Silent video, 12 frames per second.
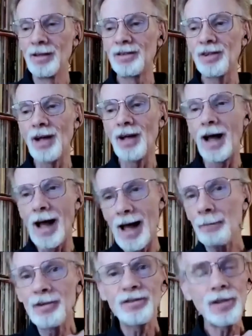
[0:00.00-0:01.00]
So I
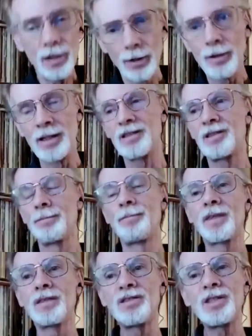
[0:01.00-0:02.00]
was curious
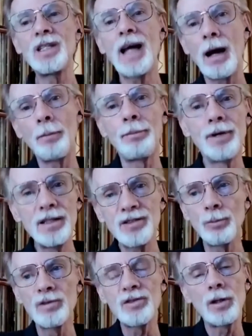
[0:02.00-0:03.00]
to see how
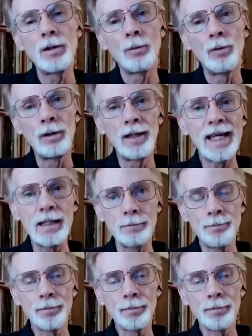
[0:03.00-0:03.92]
Prince was going to relate